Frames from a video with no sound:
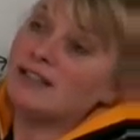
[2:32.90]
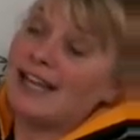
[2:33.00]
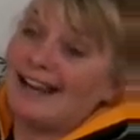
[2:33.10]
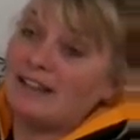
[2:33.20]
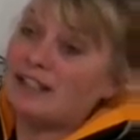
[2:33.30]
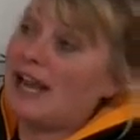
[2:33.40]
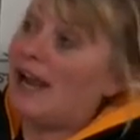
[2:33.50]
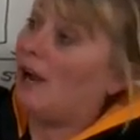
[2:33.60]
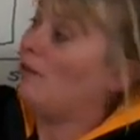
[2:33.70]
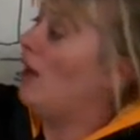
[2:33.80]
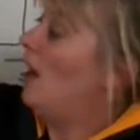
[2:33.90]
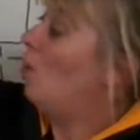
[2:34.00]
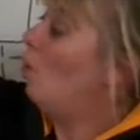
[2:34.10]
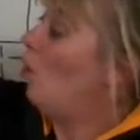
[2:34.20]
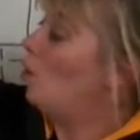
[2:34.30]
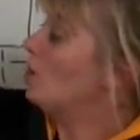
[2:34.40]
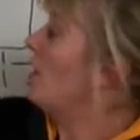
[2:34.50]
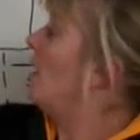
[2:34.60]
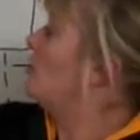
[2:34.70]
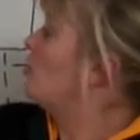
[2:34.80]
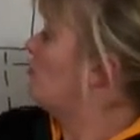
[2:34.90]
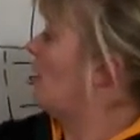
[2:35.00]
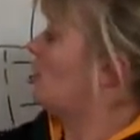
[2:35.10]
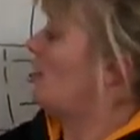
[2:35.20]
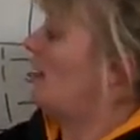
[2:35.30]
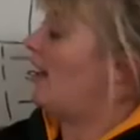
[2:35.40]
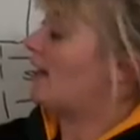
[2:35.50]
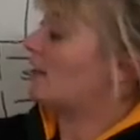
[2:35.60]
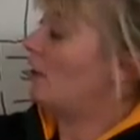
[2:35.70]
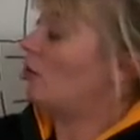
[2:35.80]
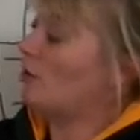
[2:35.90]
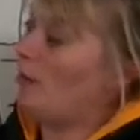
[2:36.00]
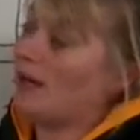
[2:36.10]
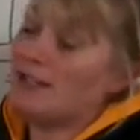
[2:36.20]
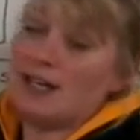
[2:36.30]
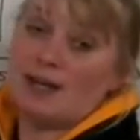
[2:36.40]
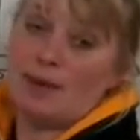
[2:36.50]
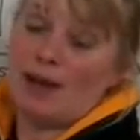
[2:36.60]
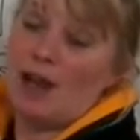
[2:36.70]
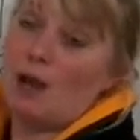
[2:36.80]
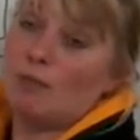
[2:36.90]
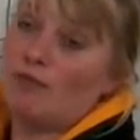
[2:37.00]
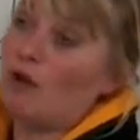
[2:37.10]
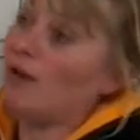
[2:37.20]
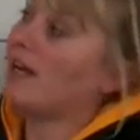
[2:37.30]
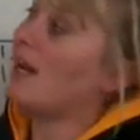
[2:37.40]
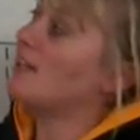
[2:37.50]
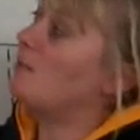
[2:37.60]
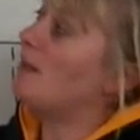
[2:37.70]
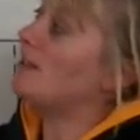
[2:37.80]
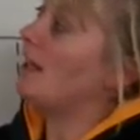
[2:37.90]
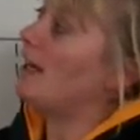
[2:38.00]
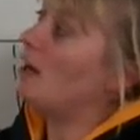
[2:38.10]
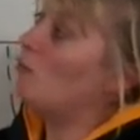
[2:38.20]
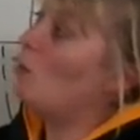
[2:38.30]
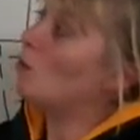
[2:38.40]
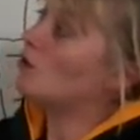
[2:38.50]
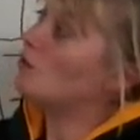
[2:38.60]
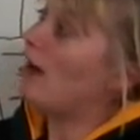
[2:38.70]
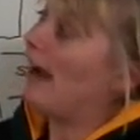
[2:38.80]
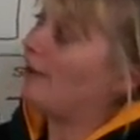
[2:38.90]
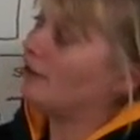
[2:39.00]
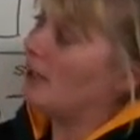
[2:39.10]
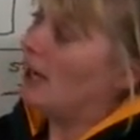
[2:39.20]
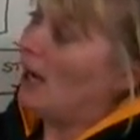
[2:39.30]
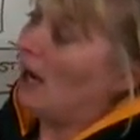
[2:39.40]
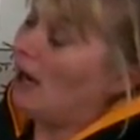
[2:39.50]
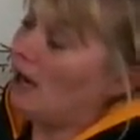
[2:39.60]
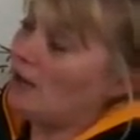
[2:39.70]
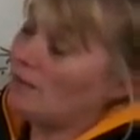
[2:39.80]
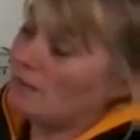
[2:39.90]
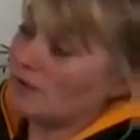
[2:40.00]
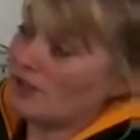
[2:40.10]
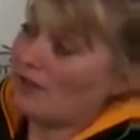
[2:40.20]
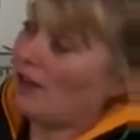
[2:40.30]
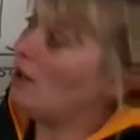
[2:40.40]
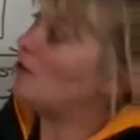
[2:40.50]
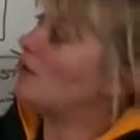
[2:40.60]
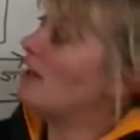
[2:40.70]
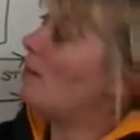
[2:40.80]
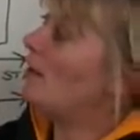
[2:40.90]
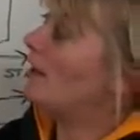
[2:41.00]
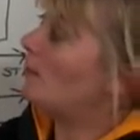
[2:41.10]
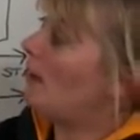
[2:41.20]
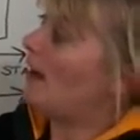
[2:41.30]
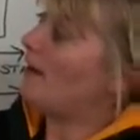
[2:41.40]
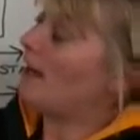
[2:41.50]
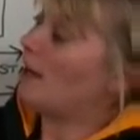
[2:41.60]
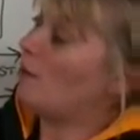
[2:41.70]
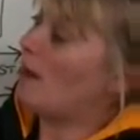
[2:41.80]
taken down, walked and stretched their legs along the Piccadilly bit before it gets busy and walked around. Um, so they loosen up a little bit and then go